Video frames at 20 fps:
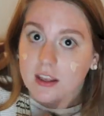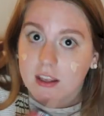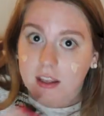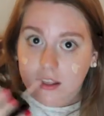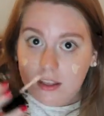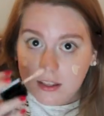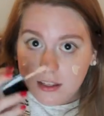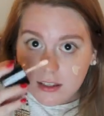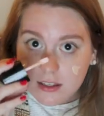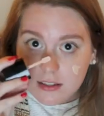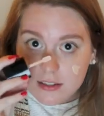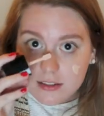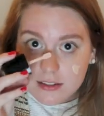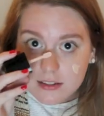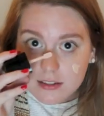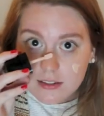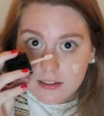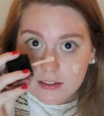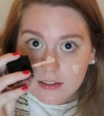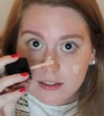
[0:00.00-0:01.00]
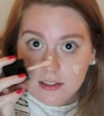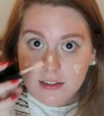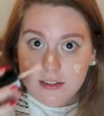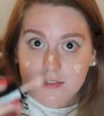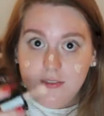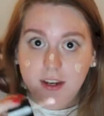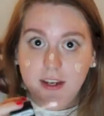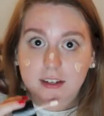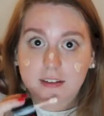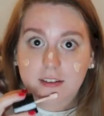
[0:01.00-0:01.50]
it's
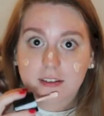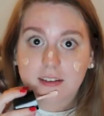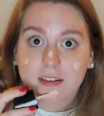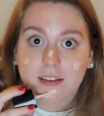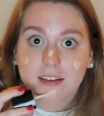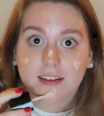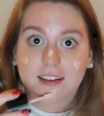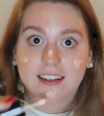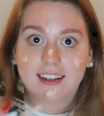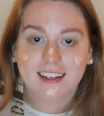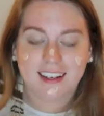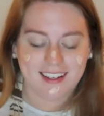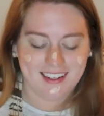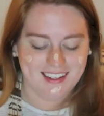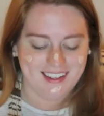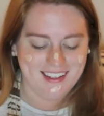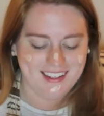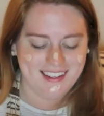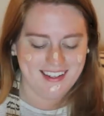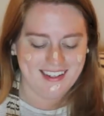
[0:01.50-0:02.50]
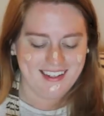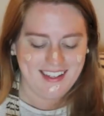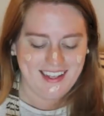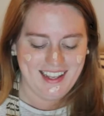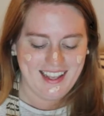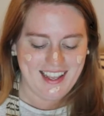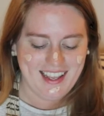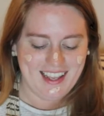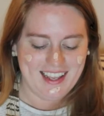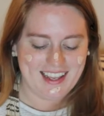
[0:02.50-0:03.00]
fine.
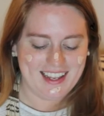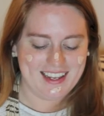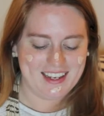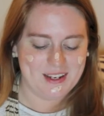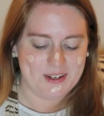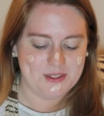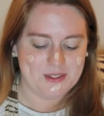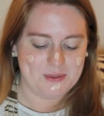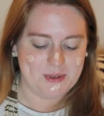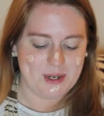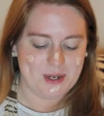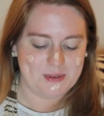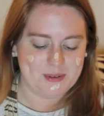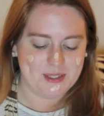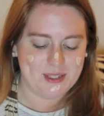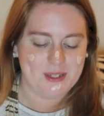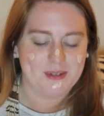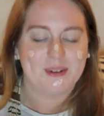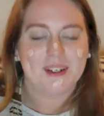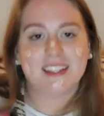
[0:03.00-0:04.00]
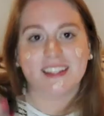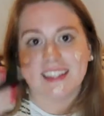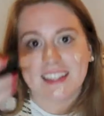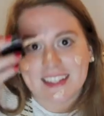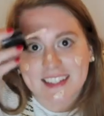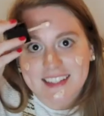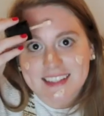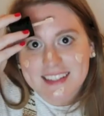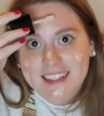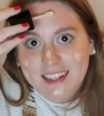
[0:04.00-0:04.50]
It goes away really
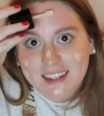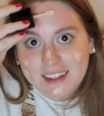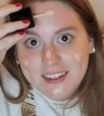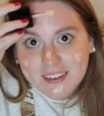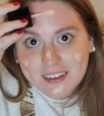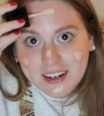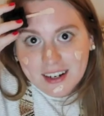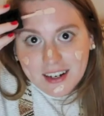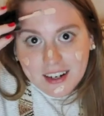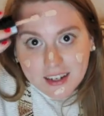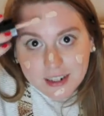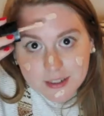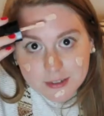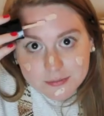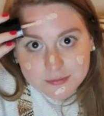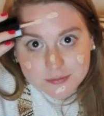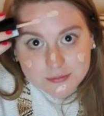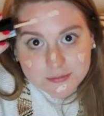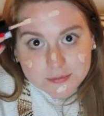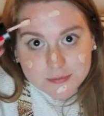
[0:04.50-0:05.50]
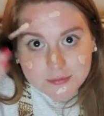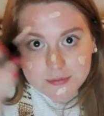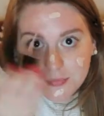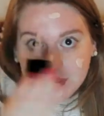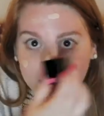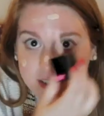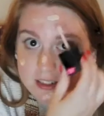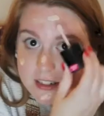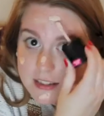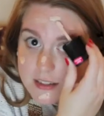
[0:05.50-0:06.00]
quickly, so
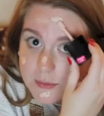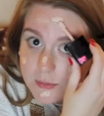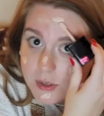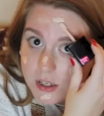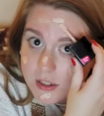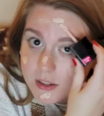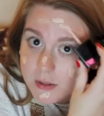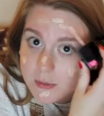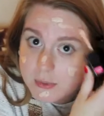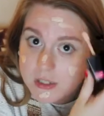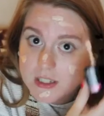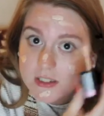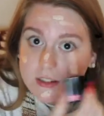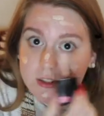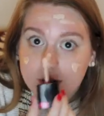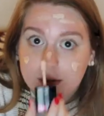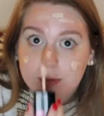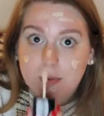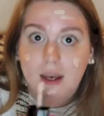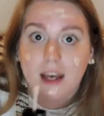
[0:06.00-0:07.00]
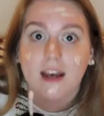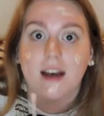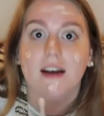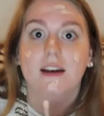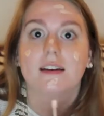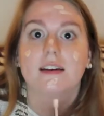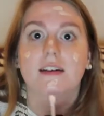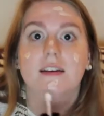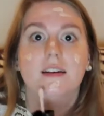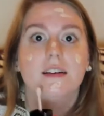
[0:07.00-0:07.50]
it doesn't bother me too bad,